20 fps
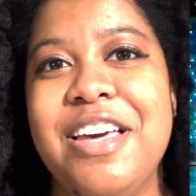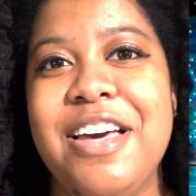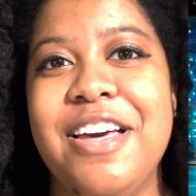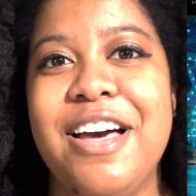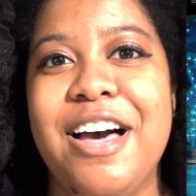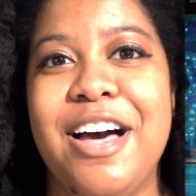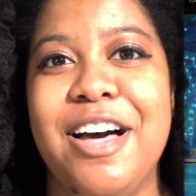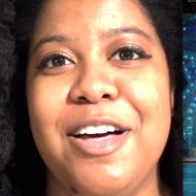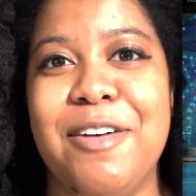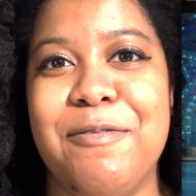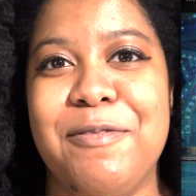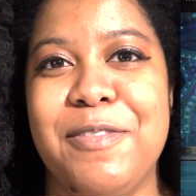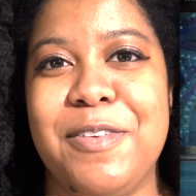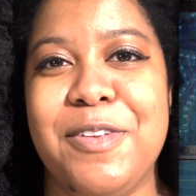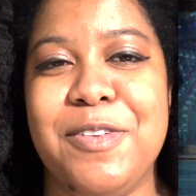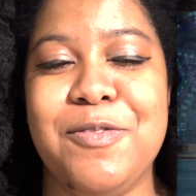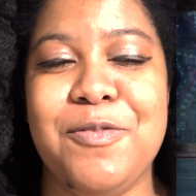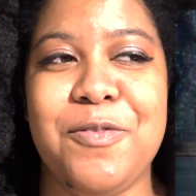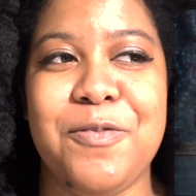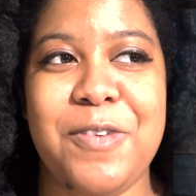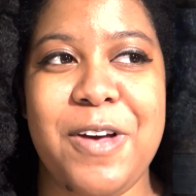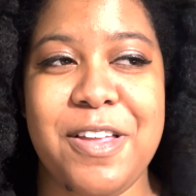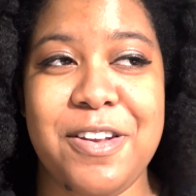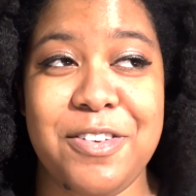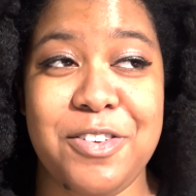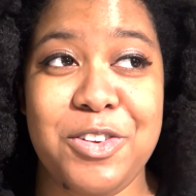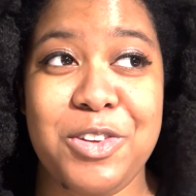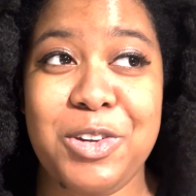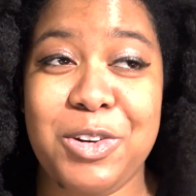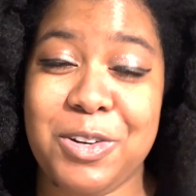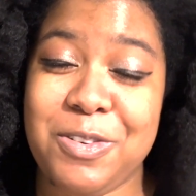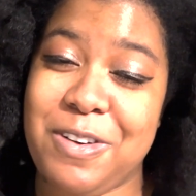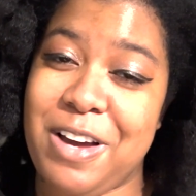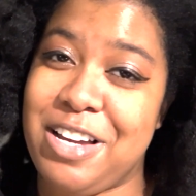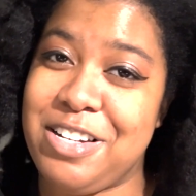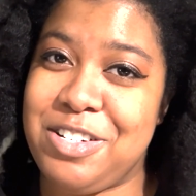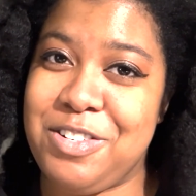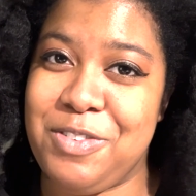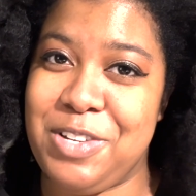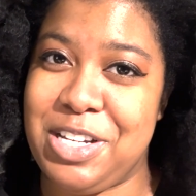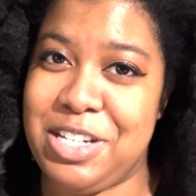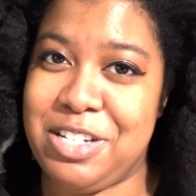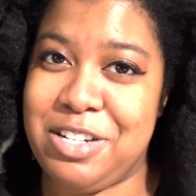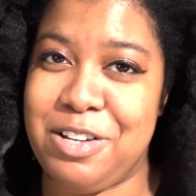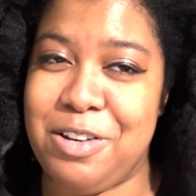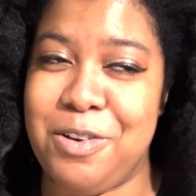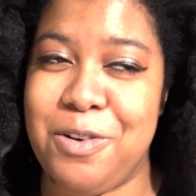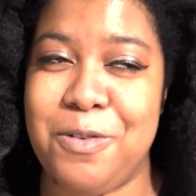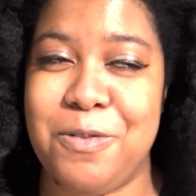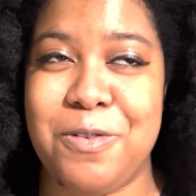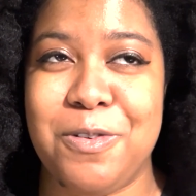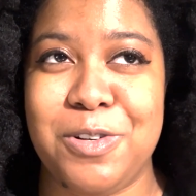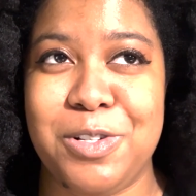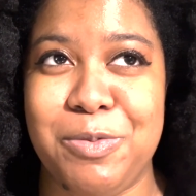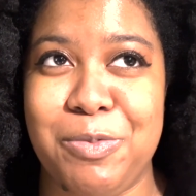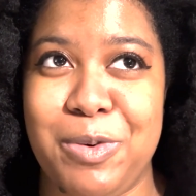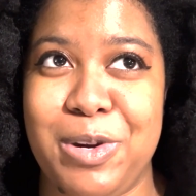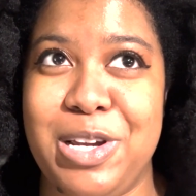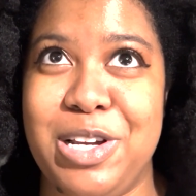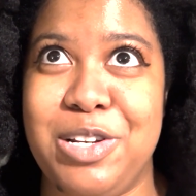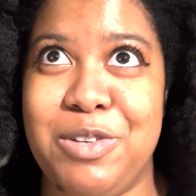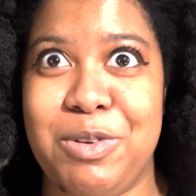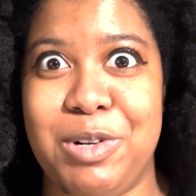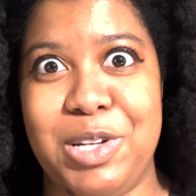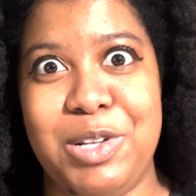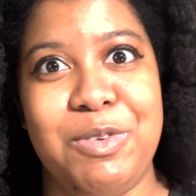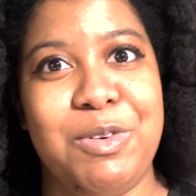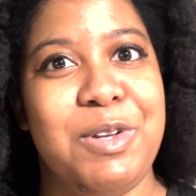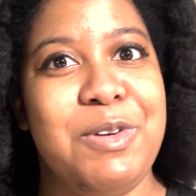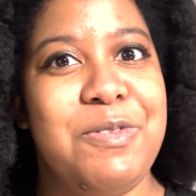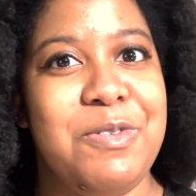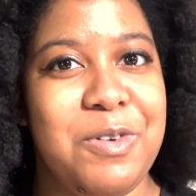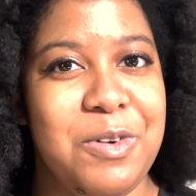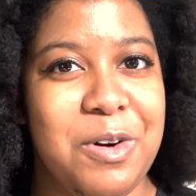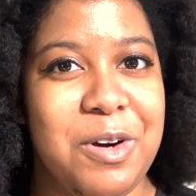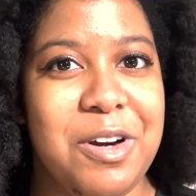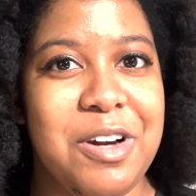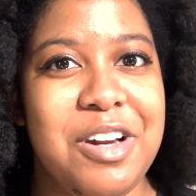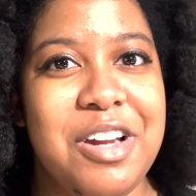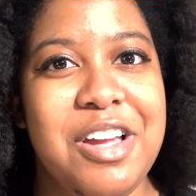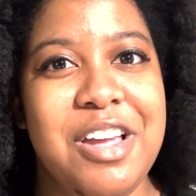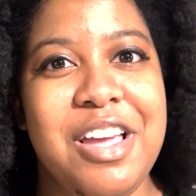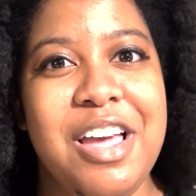New York Fashion Week show for spring 2024.